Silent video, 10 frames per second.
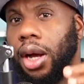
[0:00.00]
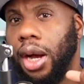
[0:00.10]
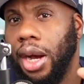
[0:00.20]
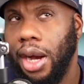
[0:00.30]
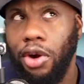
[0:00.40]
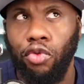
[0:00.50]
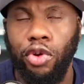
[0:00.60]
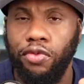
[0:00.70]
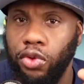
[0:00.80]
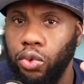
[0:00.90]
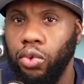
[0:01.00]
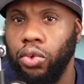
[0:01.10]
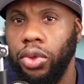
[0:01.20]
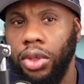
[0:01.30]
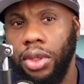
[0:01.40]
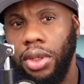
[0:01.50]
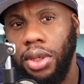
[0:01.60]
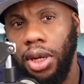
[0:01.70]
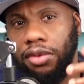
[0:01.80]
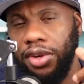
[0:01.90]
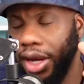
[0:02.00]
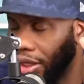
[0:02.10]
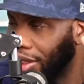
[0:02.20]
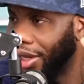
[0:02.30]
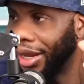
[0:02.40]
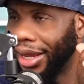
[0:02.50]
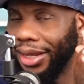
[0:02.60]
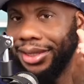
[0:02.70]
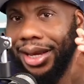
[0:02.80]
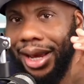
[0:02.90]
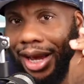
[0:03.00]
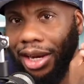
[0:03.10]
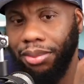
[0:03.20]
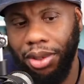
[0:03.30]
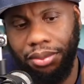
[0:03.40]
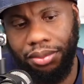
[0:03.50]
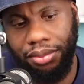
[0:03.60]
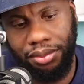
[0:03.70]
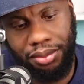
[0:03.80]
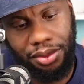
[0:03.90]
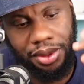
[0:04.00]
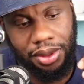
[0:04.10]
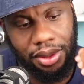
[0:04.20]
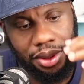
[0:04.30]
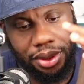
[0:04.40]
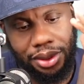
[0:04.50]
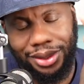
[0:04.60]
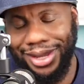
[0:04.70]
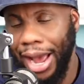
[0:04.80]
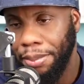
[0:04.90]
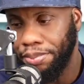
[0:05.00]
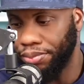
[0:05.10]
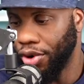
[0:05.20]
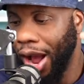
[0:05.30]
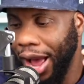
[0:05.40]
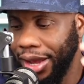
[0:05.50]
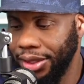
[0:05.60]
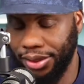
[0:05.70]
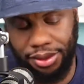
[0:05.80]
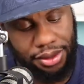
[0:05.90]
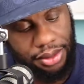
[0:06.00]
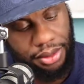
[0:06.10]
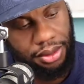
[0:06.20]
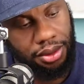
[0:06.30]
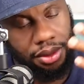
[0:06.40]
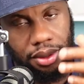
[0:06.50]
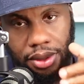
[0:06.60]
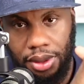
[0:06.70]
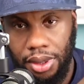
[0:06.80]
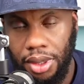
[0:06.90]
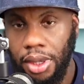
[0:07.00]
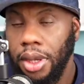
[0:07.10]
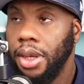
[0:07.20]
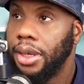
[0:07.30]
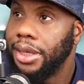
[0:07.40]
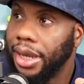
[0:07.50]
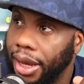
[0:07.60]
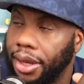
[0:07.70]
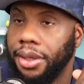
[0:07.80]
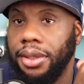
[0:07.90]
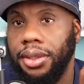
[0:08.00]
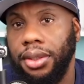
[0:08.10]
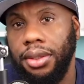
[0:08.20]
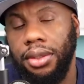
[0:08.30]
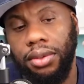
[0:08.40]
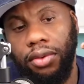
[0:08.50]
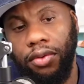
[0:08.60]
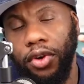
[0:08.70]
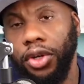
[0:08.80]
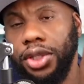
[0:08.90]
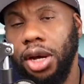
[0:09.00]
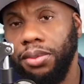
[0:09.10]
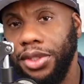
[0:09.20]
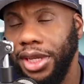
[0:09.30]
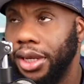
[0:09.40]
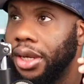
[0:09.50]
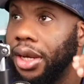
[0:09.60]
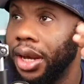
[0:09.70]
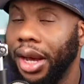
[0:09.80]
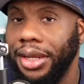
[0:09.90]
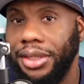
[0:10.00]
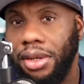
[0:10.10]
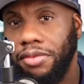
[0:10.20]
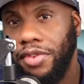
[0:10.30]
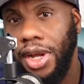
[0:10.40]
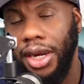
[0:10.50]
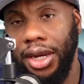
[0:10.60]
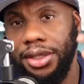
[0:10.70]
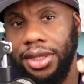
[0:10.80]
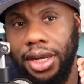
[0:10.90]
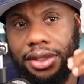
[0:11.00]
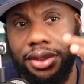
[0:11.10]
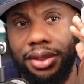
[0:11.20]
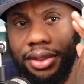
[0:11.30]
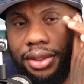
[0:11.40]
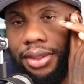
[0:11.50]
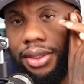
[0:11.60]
review of Alkaline's album. Top price. Yeah. First off, I'm going to say, I saw some vloggers and